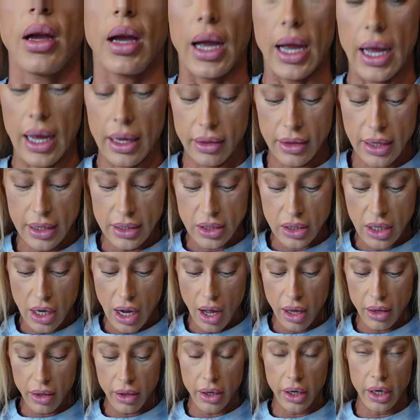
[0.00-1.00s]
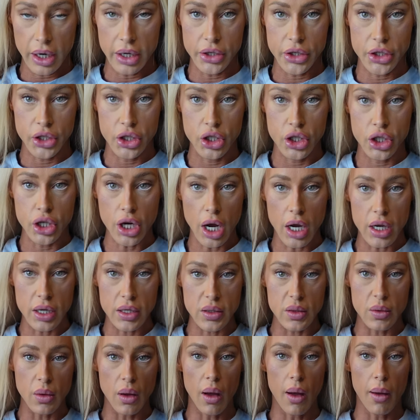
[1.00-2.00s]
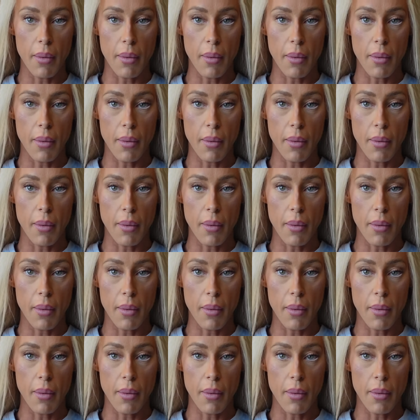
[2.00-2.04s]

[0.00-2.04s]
and this color is just